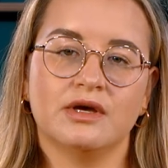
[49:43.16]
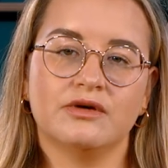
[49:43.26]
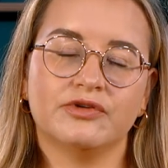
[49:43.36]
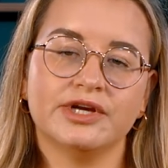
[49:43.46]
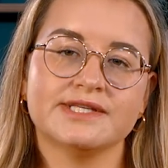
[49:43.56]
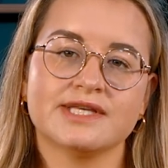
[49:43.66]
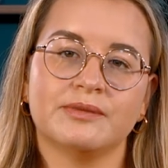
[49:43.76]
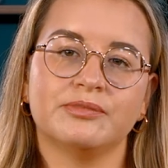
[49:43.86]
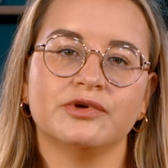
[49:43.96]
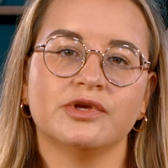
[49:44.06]
For
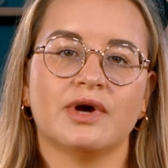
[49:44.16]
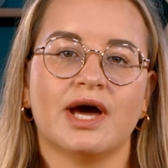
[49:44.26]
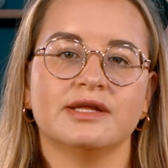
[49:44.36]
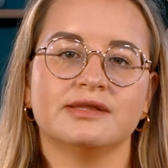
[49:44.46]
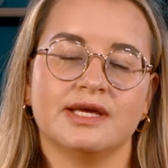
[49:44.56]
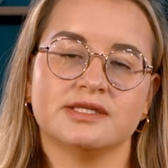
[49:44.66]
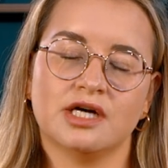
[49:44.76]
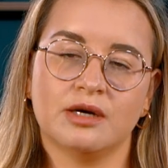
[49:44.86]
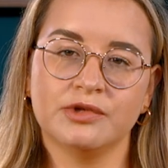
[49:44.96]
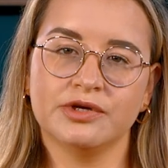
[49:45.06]
example, you had a data
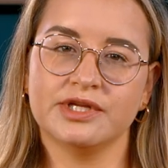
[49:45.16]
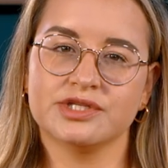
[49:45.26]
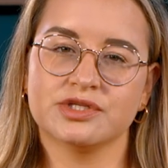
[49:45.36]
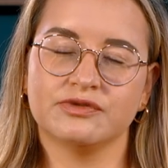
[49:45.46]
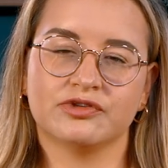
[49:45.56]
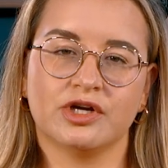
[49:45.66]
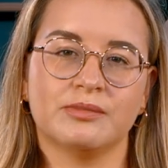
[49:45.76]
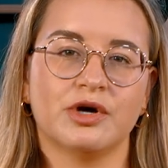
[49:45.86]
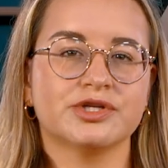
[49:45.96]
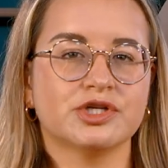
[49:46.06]
upload issue
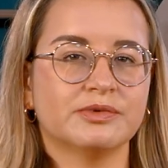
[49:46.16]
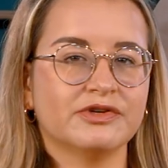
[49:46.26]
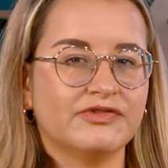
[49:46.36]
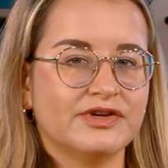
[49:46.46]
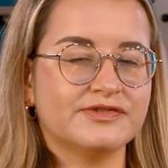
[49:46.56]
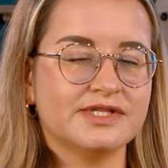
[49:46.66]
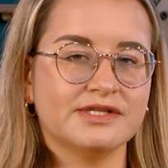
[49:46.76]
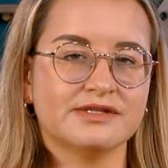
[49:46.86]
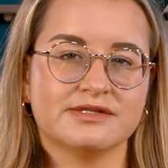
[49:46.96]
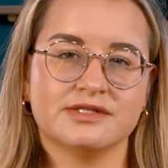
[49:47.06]
from October
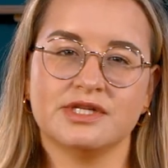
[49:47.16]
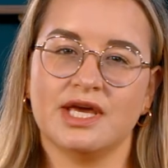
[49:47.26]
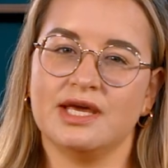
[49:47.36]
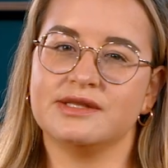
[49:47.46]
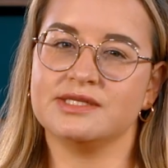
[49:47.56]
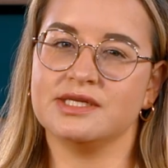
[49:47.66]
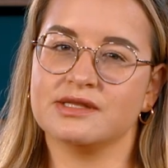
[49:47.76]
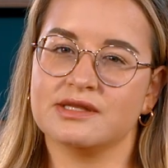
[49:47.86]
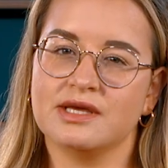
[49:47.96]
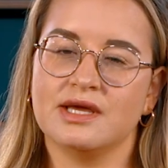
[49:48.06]
15th to the
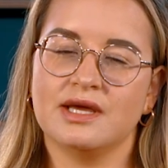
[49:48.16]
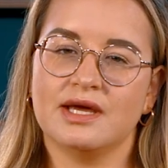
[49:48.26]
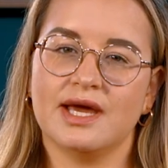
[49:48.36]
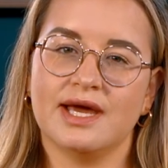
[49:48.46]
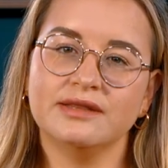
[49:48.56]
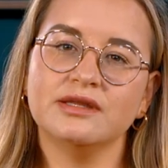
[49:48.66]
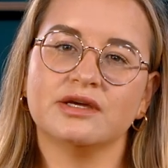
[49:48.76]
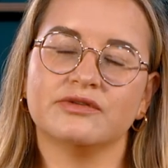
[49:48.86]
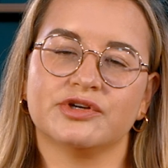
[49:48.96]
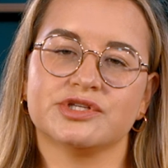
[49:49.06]
18th, and the
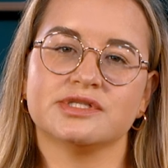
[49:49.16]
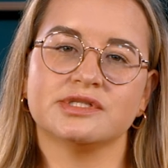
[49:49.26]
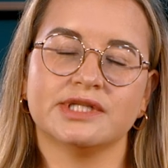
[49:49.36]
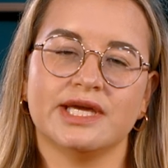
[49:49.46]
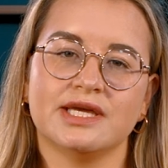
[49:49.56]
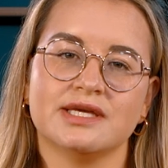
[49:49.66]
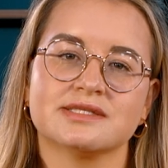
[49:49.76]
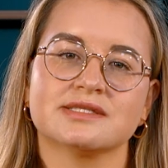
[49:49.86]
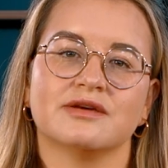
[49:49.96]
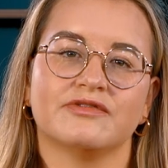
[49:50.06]
conversion delay
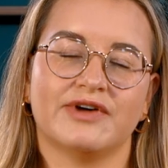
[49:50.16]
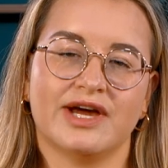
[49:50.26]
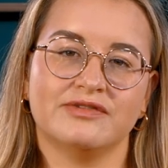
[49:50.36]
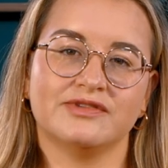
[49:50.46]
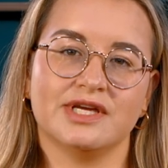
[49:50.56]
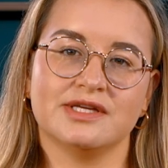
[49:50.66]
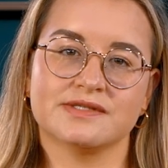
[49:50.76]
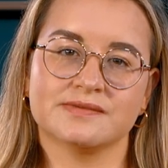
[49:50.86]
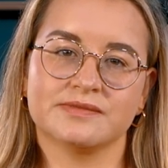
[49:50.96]
is 5 days.